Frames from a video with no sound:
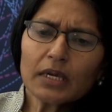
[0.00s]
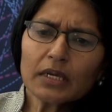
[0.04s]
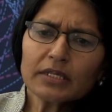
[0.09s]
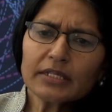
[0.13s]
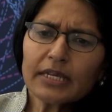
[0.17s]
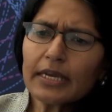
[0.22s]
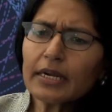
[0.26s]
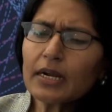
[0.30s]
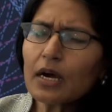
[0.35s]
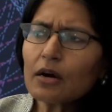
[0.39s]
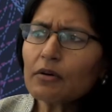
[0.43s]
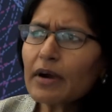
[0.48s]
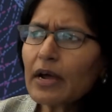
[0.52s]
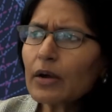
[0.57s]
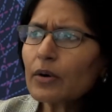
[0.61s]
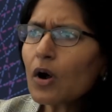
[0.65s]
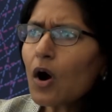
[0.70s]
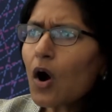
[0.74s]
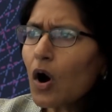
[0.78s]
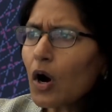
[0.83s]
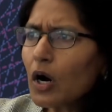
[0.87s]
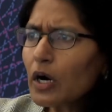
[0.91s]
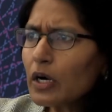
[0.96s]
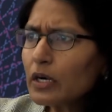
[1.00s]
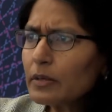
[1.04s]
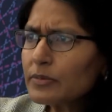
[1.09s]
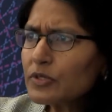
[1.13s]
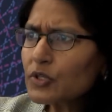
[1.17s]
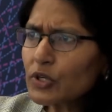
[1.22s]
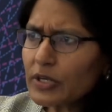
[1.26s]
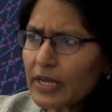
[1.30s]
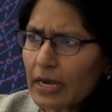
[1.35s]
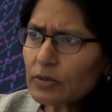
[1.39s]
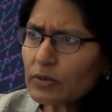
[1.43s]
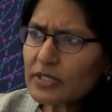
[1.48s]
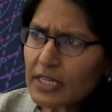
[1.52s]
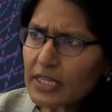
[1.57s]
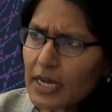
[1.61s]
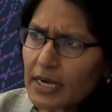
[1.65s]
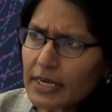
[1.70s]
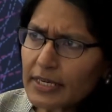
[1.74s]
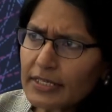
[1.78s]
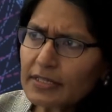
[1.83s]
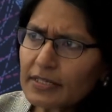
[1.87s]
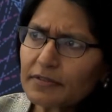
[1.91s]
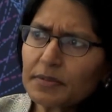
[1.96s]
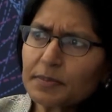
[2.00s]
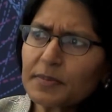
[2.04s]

data around harms or downsides of